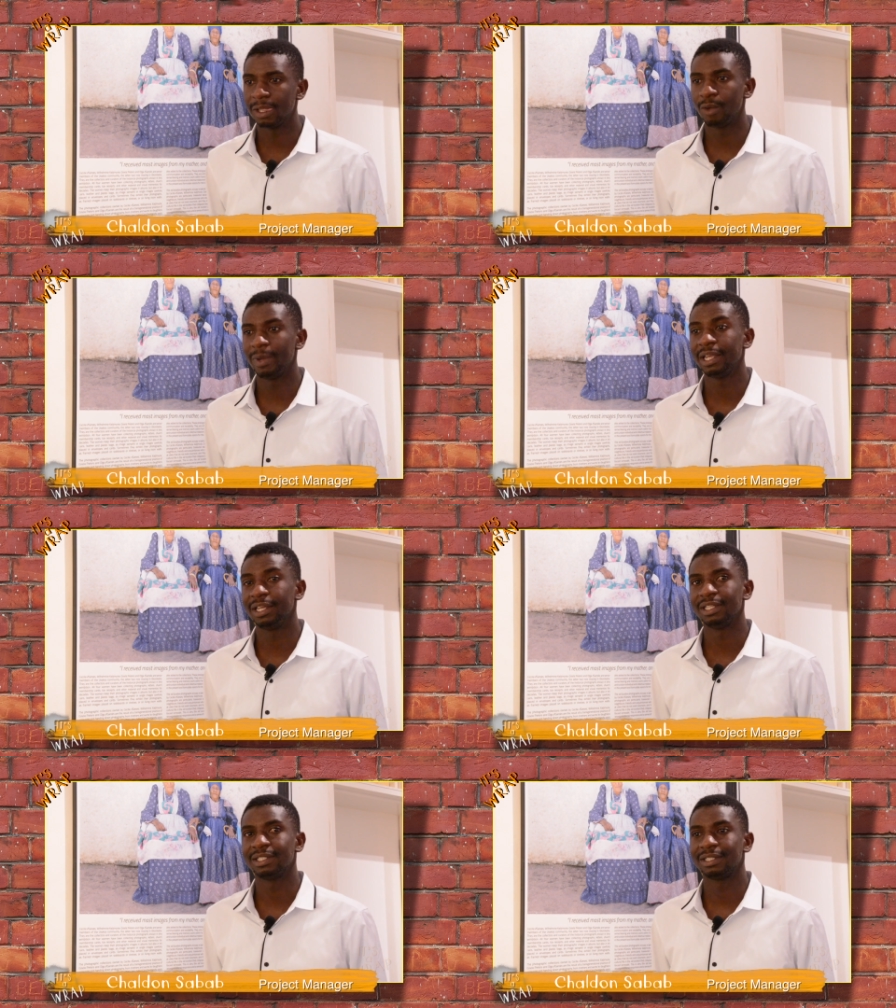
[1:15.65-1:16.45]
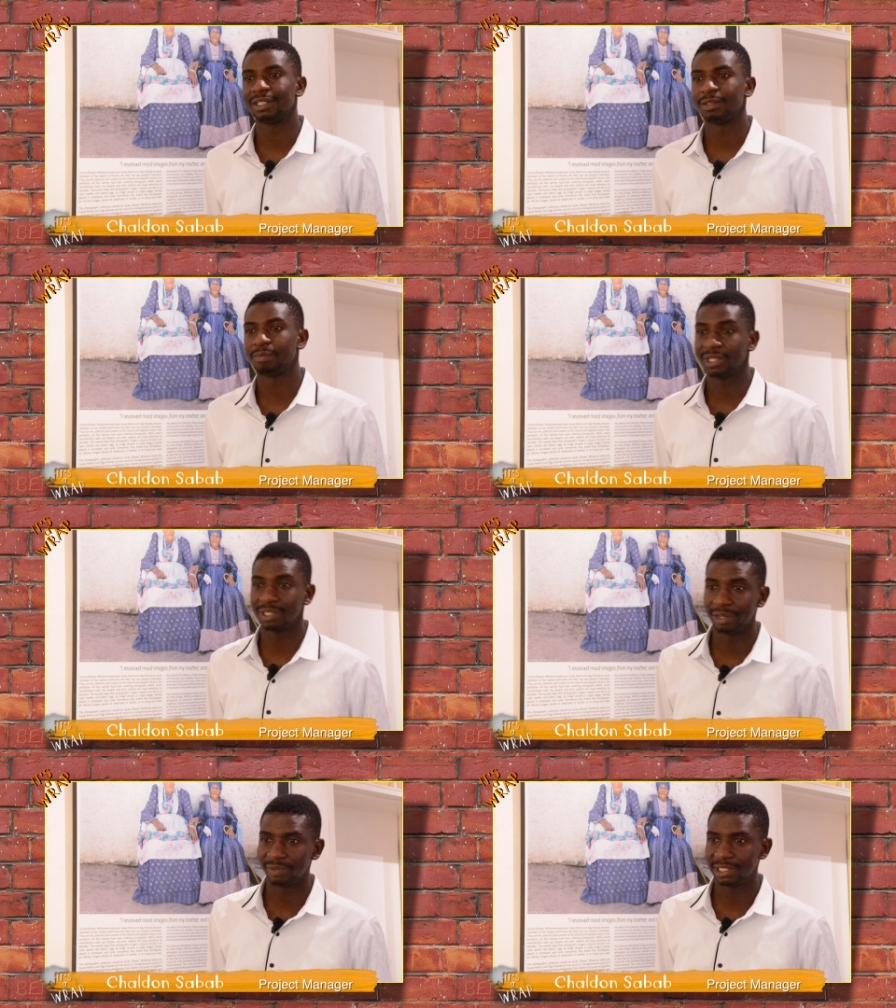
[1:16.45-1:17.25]
doing his
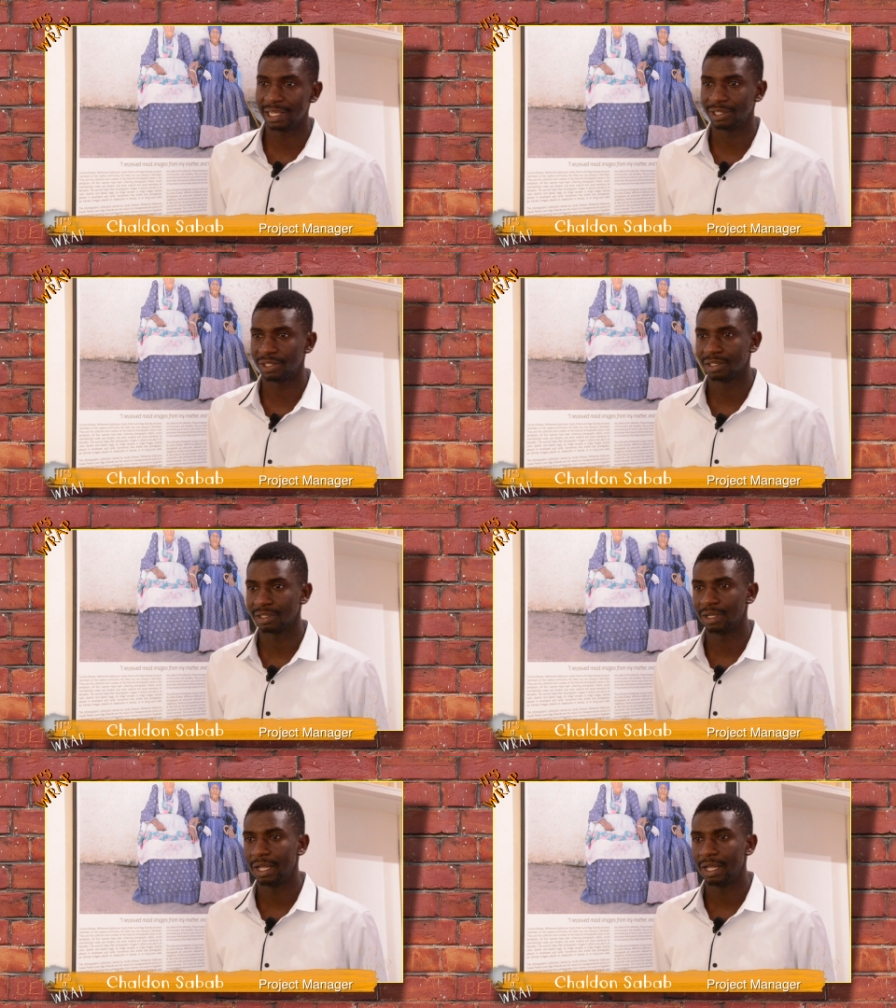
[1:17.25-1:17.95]
personal research.